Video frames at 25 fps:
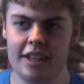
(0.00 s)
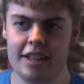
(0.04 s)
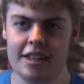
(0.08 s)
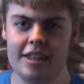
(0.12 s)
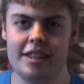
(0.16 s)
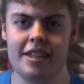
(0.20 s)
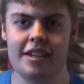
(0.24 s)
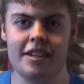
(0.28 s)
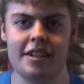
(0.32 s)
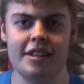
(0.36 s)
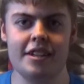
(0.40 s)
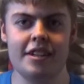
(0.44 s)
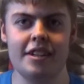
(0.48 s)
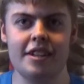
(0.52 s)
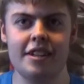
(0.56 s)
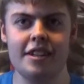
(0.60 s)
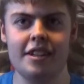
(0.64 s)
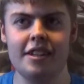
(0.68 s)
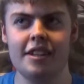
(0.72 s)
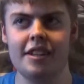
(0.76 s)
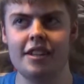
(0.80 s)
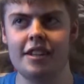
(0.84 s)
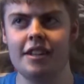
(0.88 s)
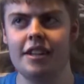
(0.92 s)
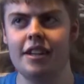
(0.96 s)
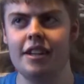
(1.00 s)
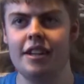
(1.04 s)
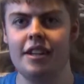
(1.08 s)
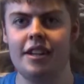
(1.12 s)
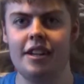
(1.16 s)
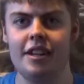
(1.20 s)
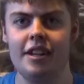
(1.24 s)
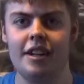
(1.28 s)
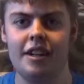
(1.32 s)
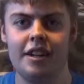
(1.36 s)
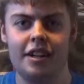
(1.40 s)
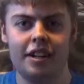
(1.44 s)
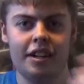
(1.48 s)
They're
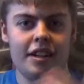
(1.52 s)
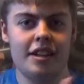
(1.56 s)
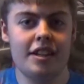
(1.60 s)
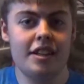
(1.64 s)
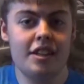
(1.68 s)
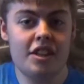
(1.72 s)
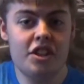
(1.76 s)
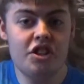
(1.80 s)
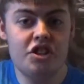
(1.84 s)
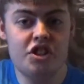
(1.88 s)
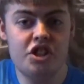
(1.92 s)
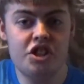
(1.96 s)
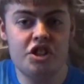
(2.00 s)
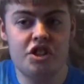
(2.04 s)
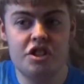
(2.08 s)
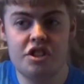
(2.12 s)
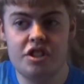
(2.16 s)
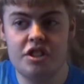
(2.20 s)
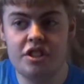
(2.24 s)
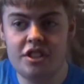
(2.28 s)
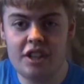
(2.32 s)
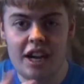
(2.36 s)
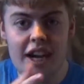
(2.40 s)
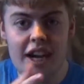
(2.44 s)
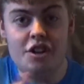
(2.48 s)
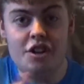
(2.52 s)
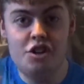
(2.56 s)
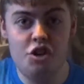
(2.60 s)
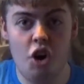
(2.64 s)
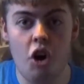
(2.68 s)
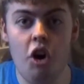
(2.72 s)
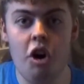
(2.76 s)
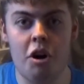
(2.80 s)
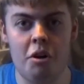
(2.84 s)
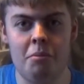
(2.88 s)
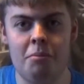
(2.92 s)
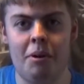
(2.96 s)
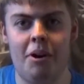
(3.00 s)
they're just
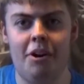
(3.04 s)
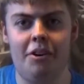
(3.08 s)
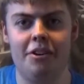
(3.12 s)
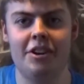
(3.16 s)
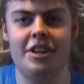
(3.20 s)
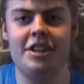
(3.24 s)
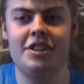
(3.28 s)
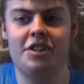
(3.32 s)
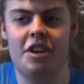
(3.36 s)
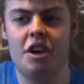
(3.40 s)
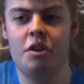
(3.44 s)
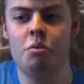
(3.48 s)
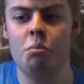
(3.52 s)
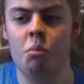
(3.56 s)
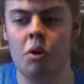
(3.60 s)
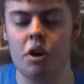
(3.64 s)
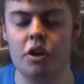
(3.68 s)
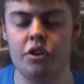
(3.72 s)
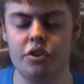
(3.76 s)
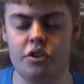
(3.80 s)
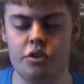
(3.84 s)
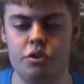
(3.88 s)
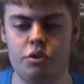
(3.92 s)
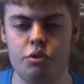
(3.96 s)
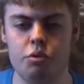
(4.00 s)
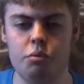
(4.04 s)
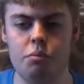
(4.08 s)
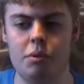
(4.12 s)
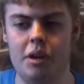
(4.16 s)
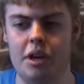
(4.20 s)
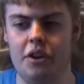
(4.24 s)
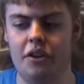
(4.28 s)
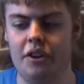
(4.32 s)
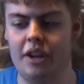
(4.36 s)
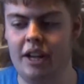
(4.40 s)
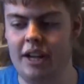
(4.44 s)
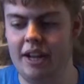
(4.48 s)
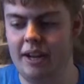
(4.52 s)
normal. It, it works so
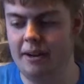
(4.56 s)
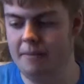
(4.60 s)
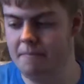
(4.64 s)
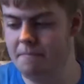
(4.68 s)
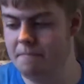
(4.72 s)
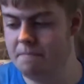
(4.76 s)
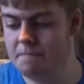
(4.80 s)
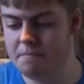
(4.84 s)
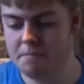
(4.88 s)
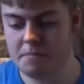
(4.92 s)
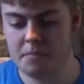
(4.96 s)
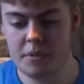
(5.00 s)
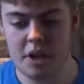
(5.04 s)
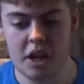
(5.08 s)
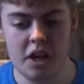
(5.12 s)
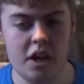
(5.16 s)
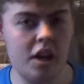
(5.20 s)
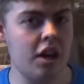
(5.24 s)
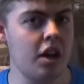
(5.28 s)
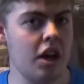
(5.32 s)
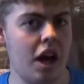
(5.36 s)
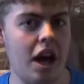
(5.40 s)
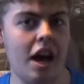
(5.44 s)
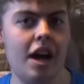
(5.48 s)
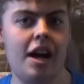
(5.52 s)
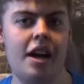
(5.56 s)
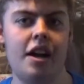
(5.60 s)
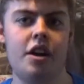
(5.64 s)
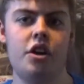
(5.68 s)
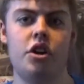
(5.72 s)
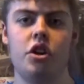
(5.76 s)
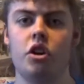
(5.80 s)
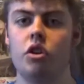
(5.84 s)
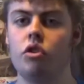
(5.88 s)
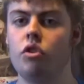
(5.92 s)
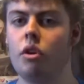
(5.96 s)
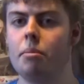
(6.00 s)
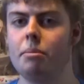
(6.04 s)
well. Um,
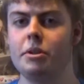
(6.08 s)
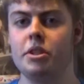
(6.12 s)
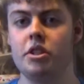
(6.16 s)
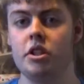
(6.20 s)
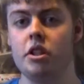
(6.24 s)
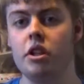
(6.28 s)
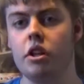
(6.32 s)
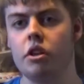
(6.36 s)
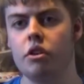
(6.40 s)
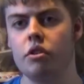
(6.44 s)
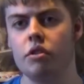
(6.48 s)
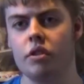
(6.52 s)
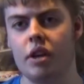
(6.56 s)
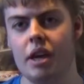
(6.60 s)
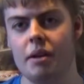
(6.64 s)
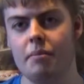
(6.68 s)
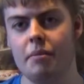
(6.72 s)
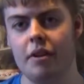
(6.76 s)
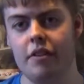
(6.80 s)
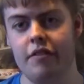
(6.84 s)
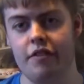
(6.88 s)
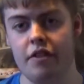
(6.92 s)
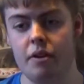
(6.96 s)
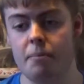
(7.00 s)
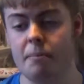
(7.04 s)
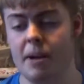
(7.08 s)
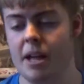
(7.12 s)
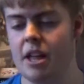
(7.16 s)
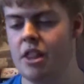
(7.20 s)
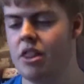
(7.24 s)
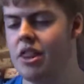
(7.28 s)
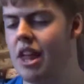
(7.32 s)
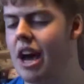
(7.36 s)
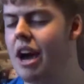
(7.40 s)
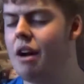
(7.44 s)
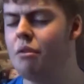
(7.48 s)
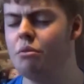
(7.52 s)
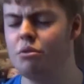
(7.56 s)
and Robert De Niro came in for a bit.
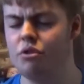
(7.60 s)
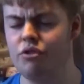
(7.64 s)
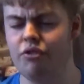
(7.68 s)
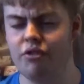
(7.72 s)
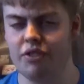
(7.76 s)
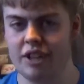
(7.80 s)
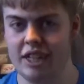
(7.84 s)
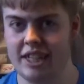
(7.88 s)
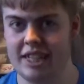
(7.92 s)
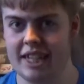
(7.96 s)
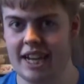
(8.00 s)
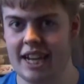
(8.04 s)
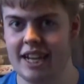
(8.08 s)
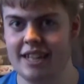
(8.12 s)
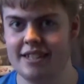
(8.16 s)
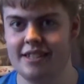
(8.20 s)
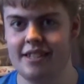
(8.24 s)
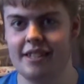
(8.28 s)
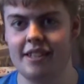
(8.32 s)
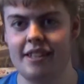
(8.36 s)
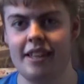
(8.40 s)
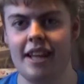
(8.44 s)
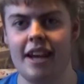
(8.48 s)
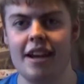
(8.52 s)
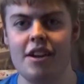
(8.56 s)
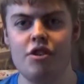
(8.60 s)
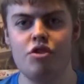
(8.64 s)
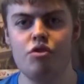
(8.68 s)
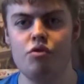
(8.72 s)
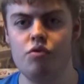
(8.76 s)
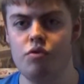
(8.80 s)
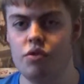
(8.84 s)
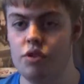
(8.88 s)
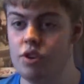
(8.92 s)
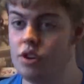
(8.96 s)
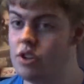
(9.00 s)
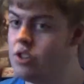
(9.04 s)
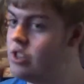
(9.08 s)
That was fantastic.
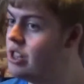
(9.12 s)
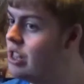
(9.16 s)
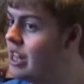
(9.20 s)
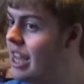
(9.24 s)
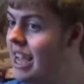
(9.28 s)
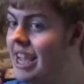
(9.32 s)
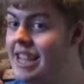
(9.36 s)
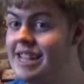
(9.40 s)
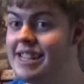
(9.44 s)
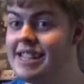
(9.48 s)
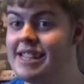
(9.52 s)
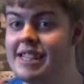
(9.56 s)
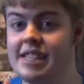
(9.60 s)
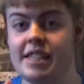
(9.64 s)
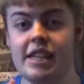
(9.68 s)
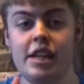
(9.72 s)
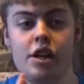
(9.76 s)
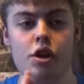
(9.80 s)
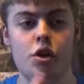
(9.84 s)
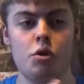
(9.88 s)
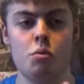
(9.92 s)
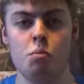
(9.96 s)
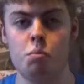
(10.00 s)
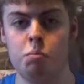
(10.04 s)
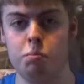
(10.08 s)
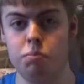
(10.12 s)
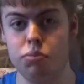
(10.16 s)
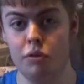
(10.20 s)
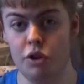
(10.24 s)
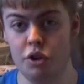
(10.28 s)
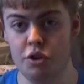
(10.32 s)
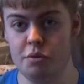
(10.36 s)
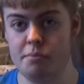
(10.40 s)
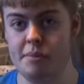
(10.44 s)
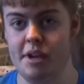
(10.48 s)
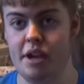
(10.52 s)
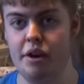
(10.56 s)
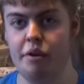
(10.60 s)
That his scene
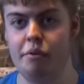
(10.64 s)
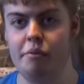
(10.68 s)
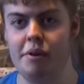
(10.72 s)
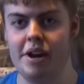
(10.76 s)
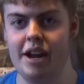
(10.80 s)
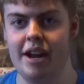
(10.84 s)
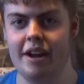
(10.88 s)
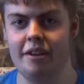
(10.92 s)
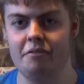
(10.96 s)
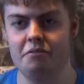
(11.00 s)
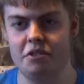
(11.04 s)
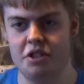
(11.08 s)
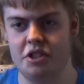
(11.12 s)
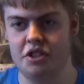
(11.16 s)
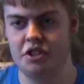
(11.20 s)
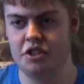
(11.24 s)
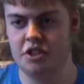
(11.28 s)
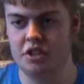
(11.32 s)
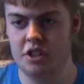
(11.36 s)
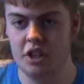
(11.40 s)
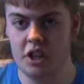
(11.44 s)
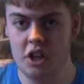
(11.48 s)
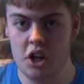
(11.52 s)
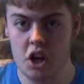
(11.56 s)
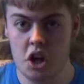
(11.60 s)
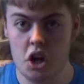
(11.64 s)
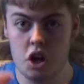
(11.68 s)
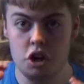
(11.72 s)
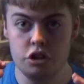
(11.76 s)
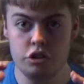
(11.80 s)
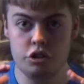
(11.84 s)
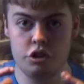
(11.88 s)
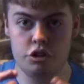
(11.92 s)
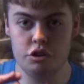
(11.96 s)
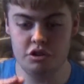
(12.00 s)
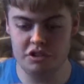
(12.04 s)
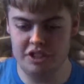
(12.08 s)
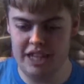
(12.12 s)
blew me away. It was just
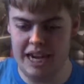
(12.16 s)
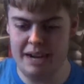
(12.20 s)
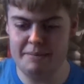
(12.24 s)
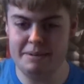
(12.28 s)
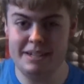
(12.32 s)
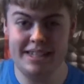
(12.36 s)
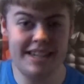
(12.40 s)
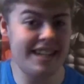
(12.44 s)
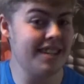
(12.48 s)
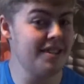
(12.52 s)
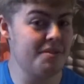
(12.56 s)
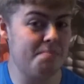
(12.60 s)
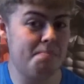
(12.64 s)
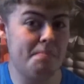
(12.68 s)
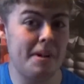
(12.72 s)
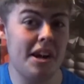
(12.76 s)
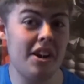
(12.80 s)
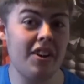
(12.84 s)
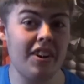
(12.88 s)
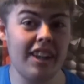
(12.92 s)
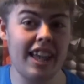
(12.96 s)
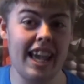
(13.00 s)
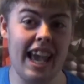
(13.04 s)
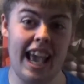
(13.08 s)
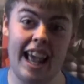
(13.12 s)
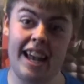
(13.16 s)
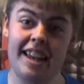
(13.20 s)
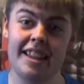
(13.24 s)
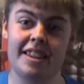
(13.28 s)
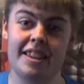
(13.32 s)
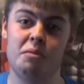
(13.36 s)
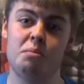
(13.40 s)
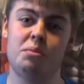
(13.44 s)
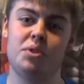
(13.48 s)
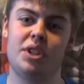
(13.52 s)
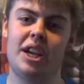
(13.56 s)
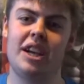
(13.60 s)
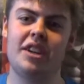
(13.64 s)
so damn intense. Barely
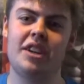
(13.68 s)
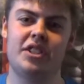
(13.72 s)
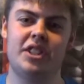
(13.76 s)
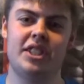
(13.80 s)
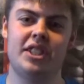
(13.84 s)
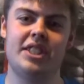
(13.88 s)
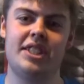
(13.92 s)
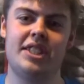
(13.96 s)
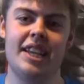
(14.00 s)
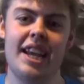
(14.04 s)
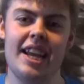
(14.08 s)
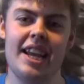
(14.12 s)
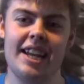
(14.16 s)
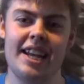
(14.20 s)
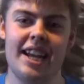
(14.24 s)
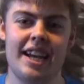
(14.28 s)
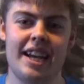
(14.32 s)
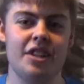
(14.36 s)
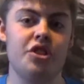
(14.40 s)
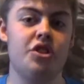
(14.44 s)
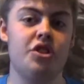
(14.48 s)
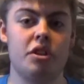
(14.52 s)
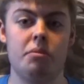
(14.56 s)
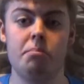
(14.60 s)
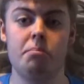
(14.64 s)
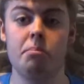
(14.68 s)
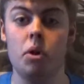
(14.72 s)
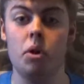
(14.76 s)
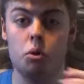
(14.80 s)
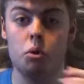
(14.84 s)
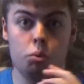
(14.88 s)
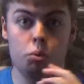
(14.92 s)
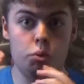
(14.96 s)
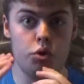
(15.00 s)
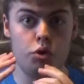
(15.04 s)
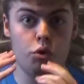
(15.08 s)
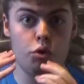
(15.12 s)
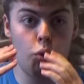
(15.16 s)
anything was actually said in that scene, but it
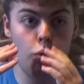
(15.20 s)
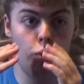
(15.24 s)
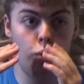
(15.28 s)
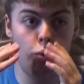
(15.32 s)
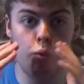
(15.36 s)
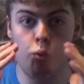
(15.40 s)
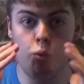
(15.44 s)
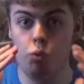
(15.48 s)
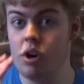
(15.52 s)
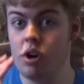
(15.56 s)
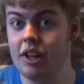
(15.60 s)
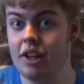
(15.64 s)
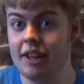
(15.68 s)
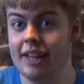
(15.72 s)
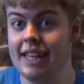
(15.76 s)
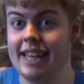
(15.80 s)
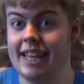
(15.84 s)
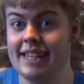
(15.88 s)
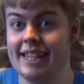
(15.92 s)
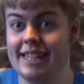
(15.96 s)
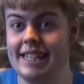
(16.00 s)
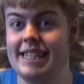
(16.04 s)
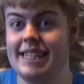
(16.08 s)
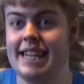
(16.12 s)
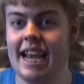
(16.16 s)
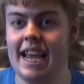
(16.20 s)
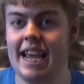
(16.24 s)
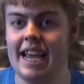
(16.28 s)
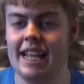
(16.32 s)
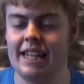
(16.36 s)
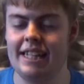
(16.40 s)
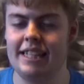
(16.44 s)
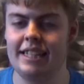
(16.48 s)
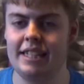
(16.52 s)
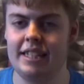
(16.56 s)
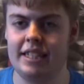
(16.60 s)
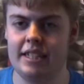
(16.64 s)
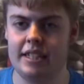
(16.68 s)
was really
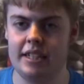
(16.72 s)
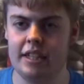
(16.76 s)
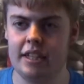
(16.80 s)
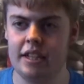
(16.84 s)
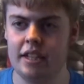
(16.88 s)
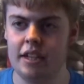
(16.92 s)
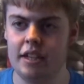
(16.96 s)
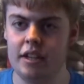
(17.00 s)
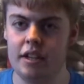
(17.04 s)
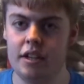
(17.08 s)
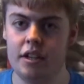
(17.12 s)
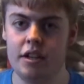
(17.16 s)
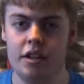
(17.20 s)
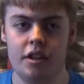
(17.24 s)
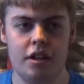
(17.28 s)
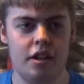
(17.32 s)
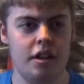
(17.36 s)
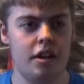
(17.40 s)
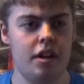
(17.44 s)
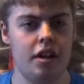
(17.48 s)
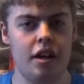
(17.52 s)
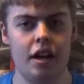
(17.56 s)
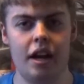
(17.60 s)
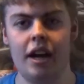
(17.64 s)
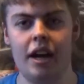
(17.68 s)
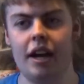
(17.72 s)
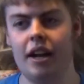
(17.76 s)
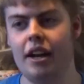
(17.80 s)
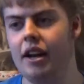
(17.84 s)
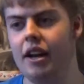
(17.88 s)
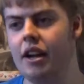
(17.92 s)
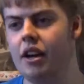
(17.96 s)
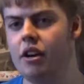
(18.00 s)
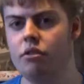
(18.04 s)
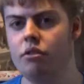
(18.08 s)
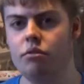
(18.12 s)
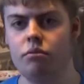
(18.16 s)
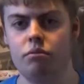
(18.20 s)
intense. And.
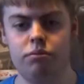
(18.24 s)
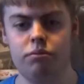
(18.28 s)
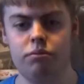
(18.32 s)
Uh,